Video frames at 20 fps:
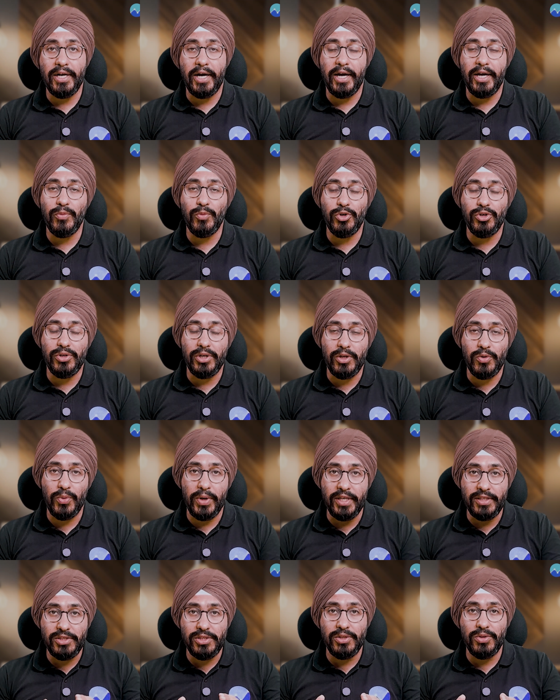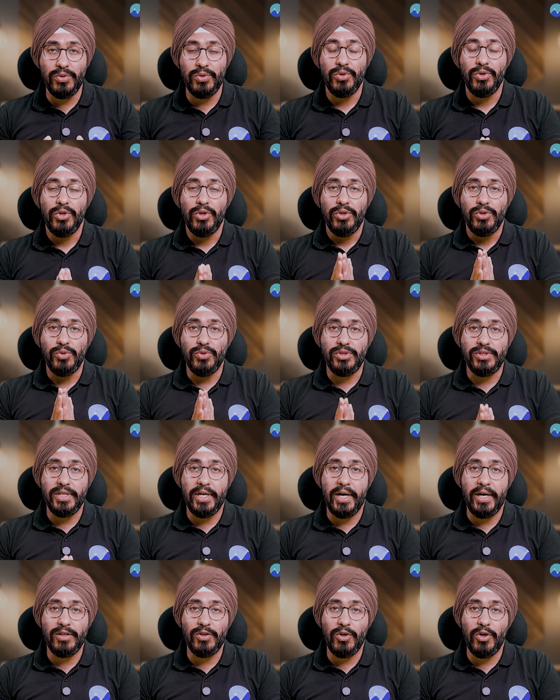I would request you to
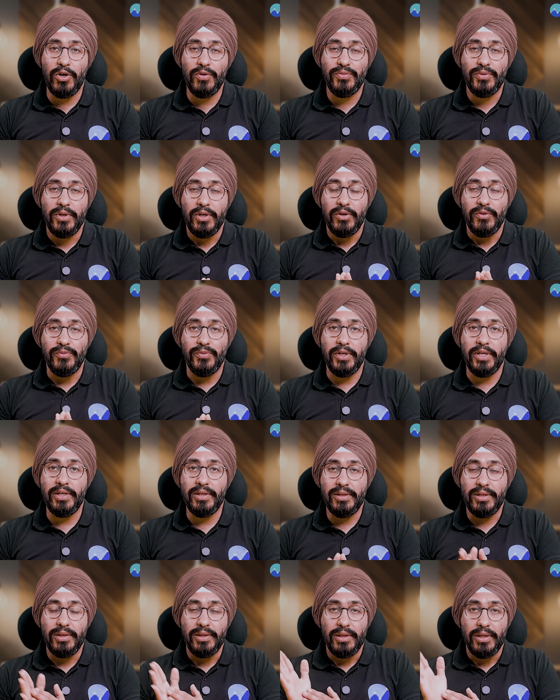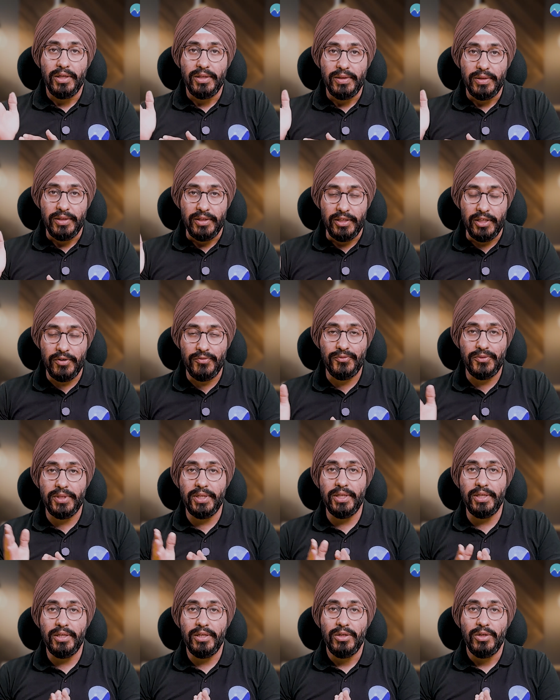start off with
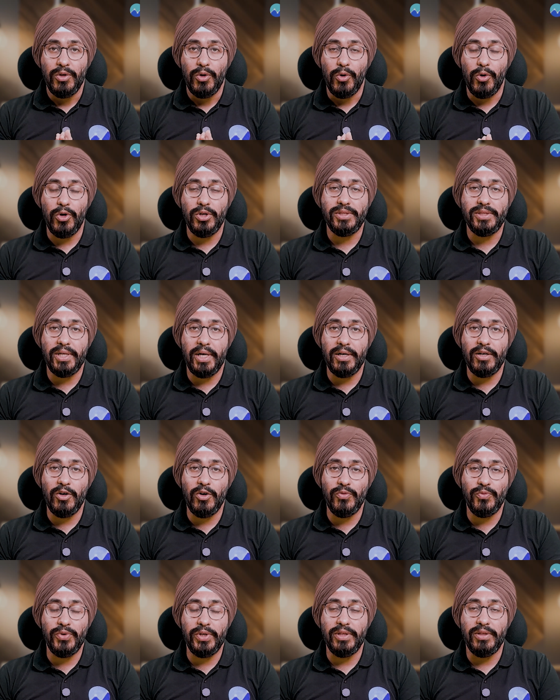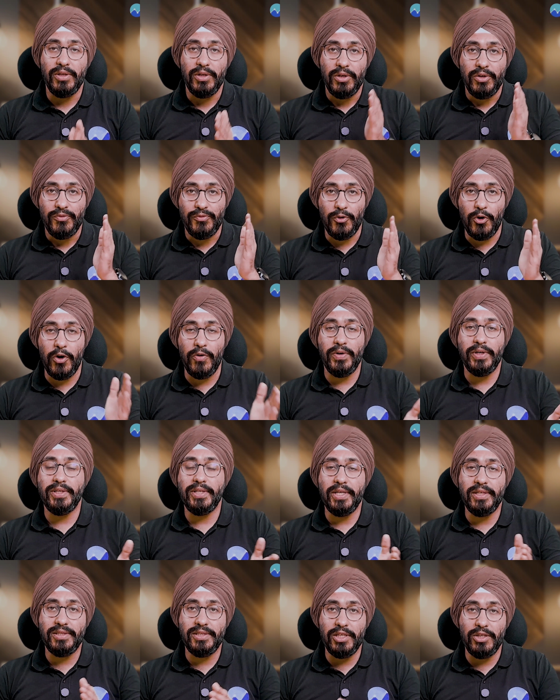Nifty or start off with forward
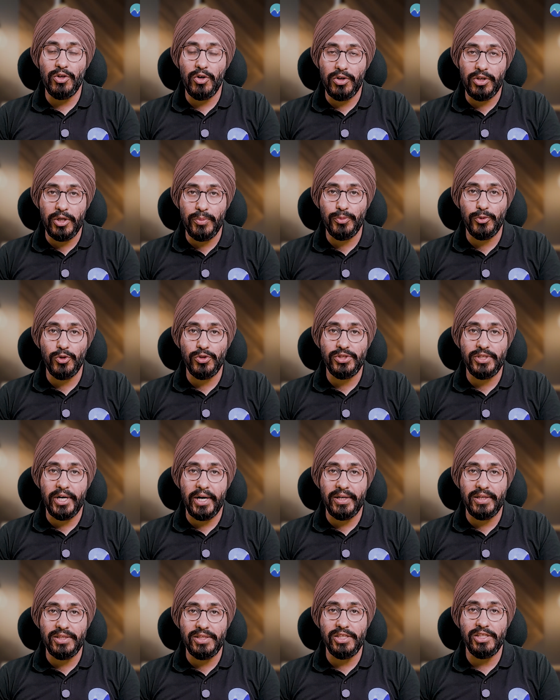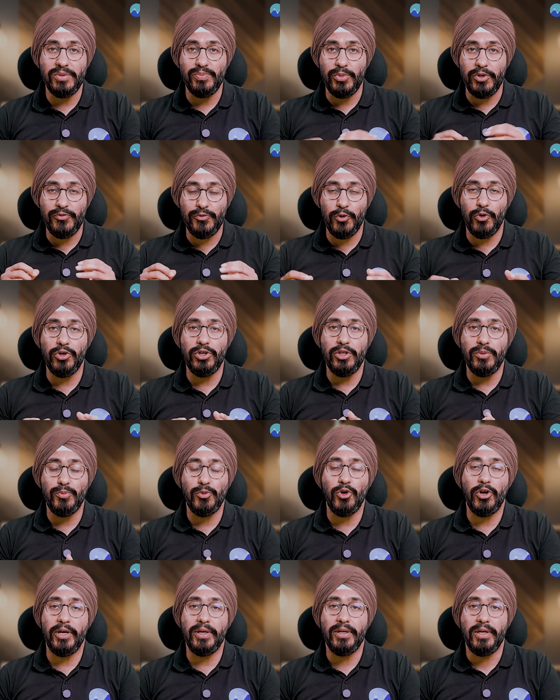testing your crypto strategies before
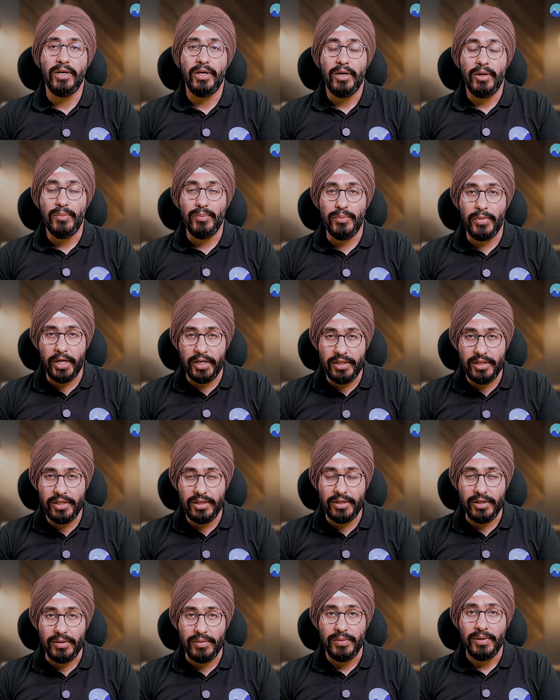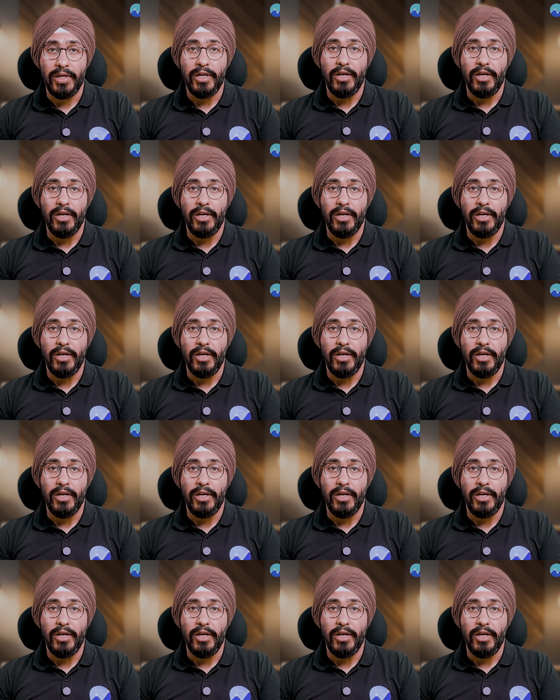deploying money in it.